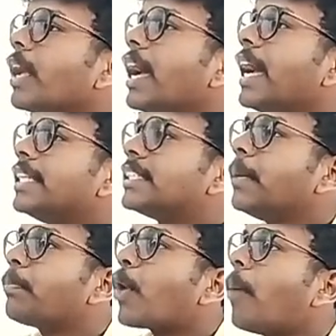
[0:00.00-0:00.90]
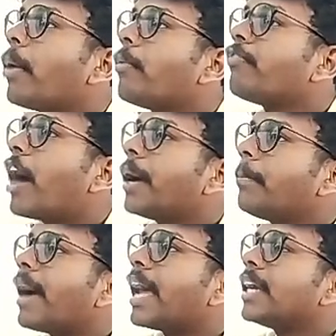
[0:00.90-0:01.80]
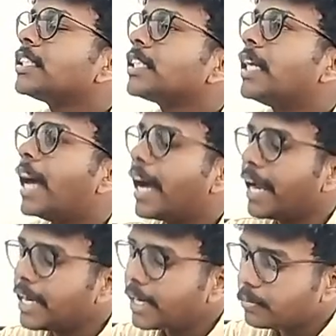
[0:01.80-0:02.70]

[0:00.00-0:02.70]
It's the problem of unbalanced diet.